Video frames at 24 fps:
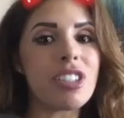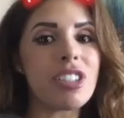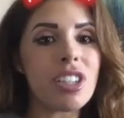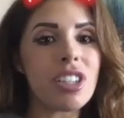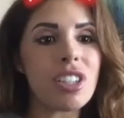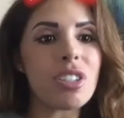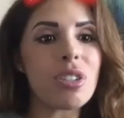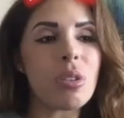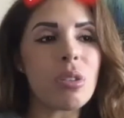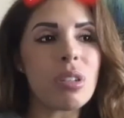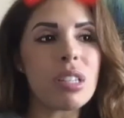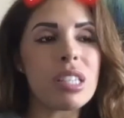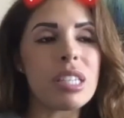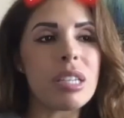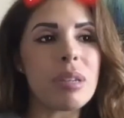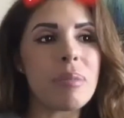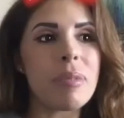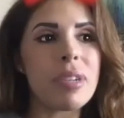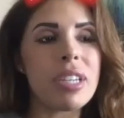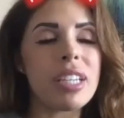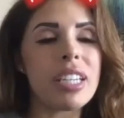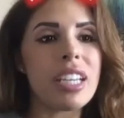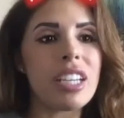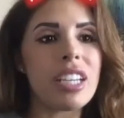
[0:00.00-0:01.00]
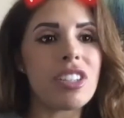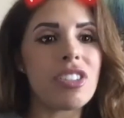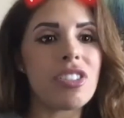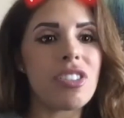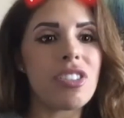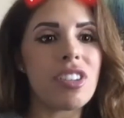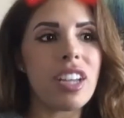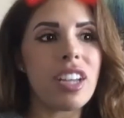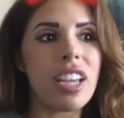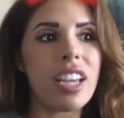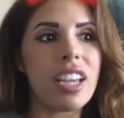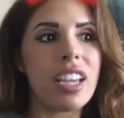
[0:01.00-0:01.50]
told someone
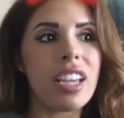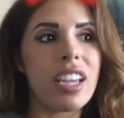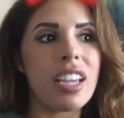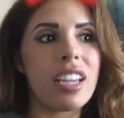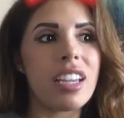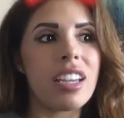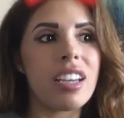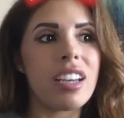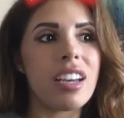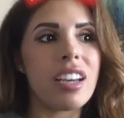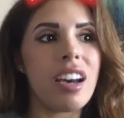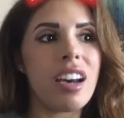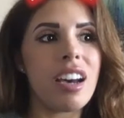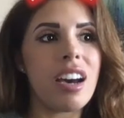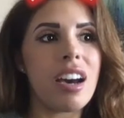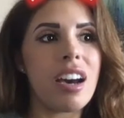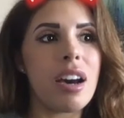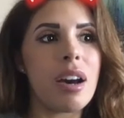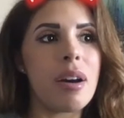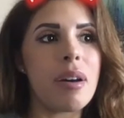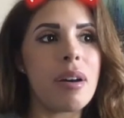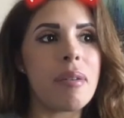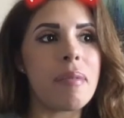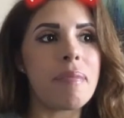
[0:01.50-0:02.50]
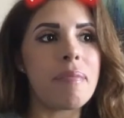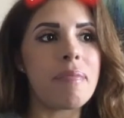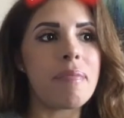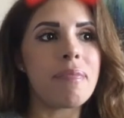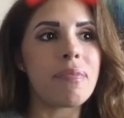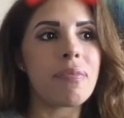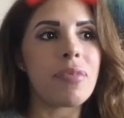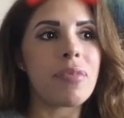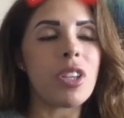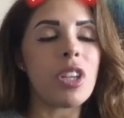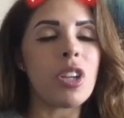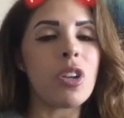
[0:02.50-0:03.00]
yesterday,
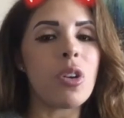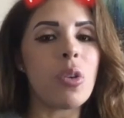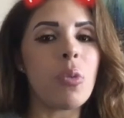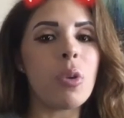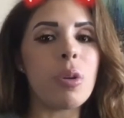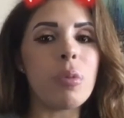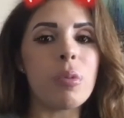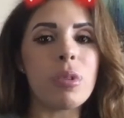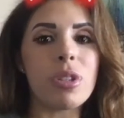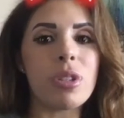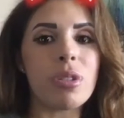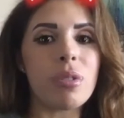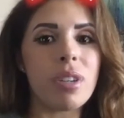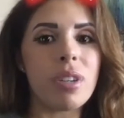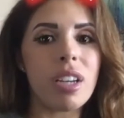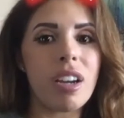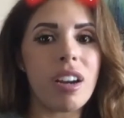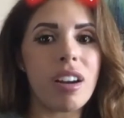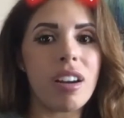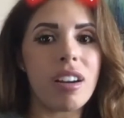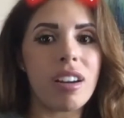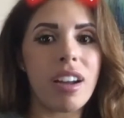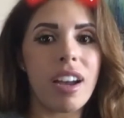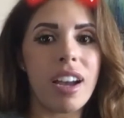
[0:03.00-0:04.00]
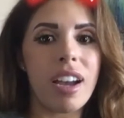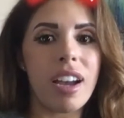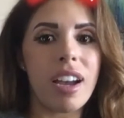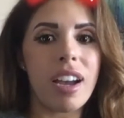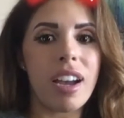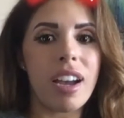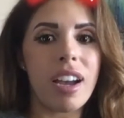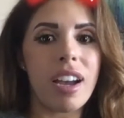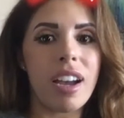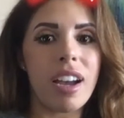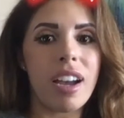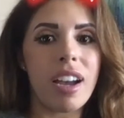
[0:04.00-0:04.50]
we were doing our kind
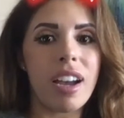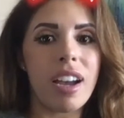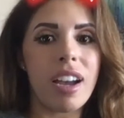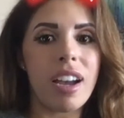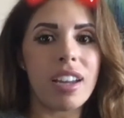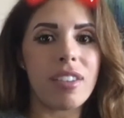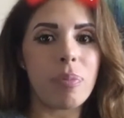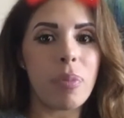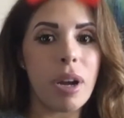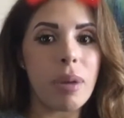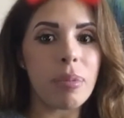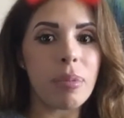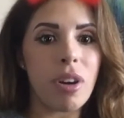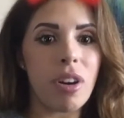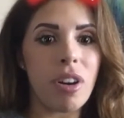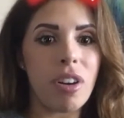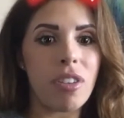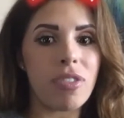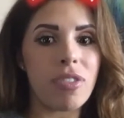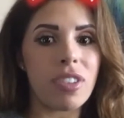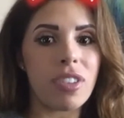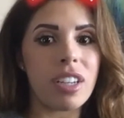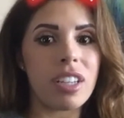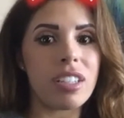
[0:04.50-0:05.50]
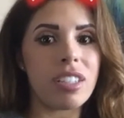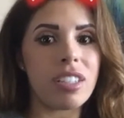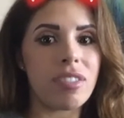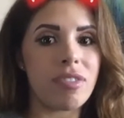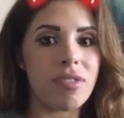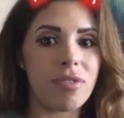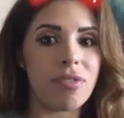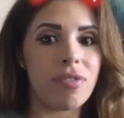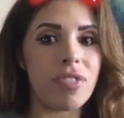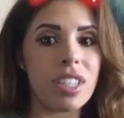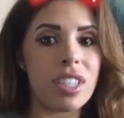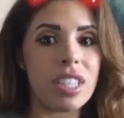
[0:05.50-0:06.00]
of prep call for his
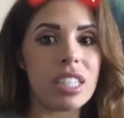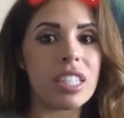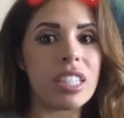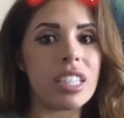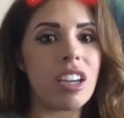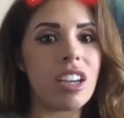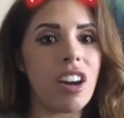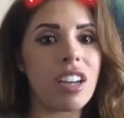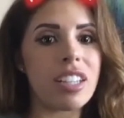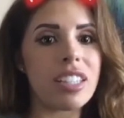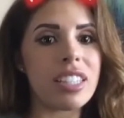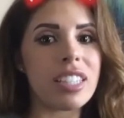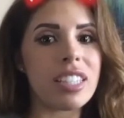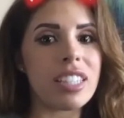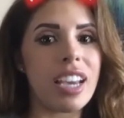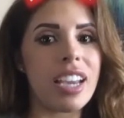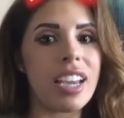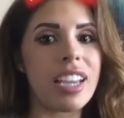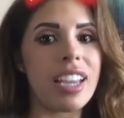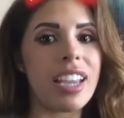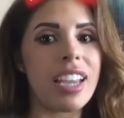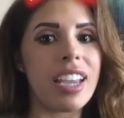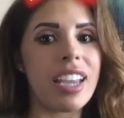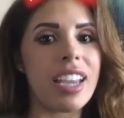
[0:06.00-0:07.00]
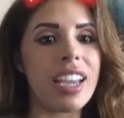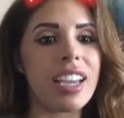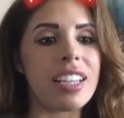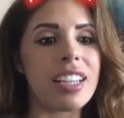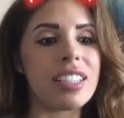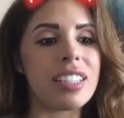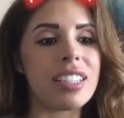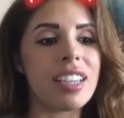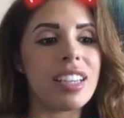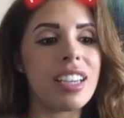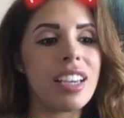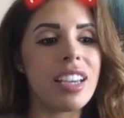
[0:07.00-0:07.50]
BC onsite, and
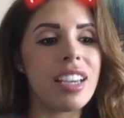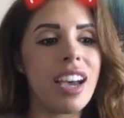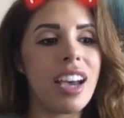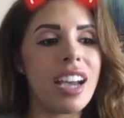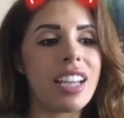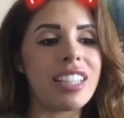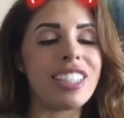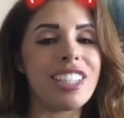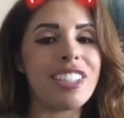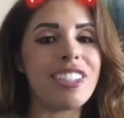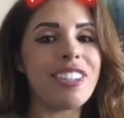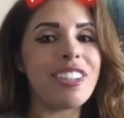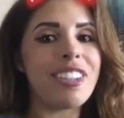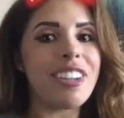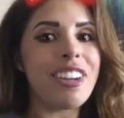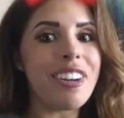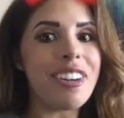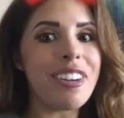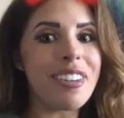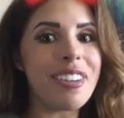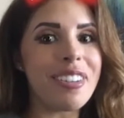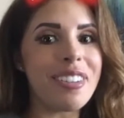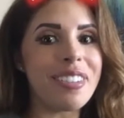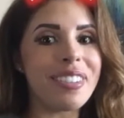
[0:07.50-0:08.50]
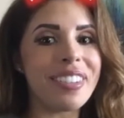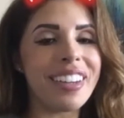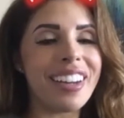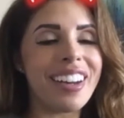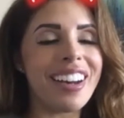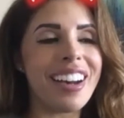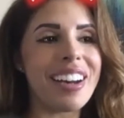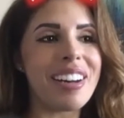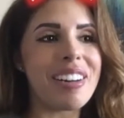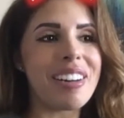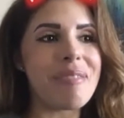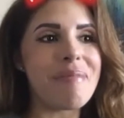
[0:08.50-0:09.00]
I said, you
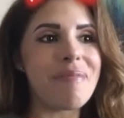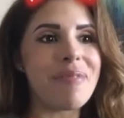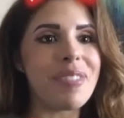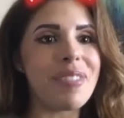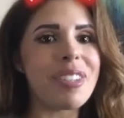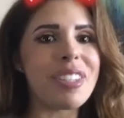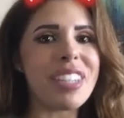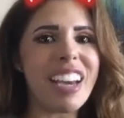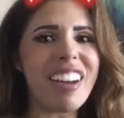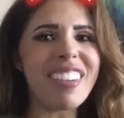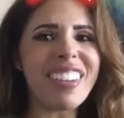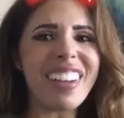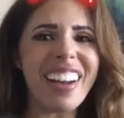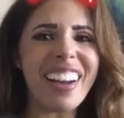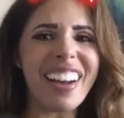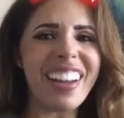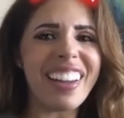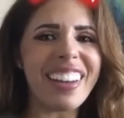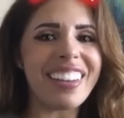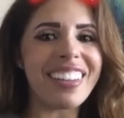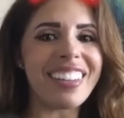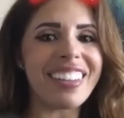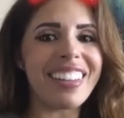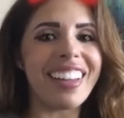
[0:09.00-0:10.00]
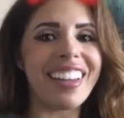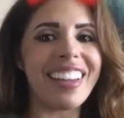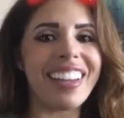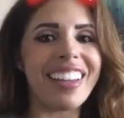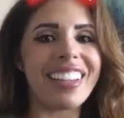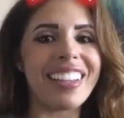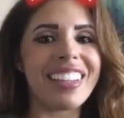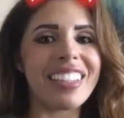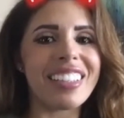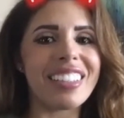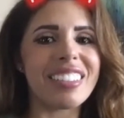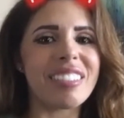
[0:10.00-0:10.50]
sound kind of like
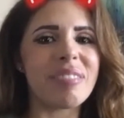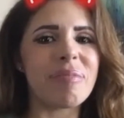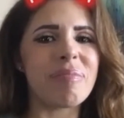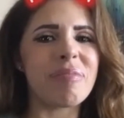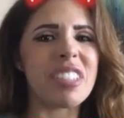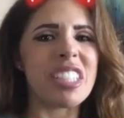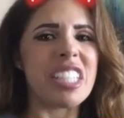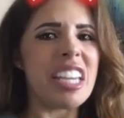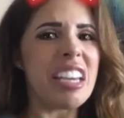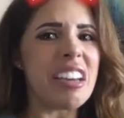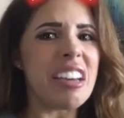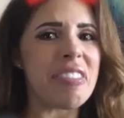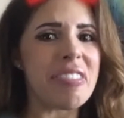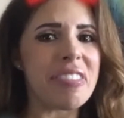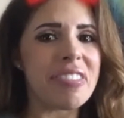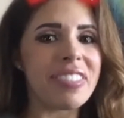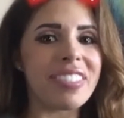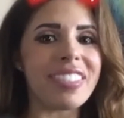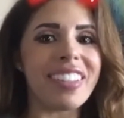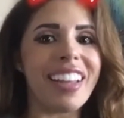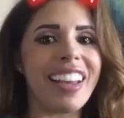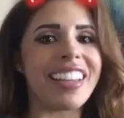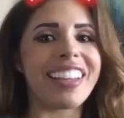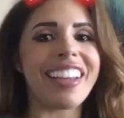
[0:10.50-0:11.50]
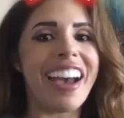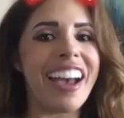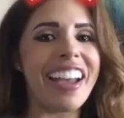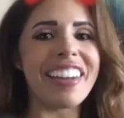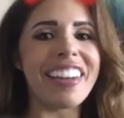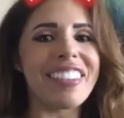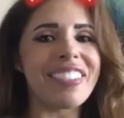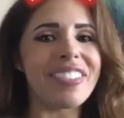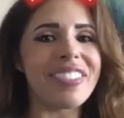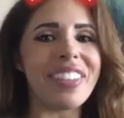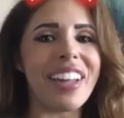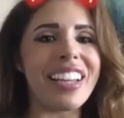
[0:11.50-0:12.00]
stiff, like kind
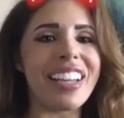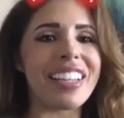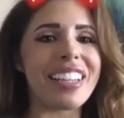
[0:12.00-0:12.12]
of like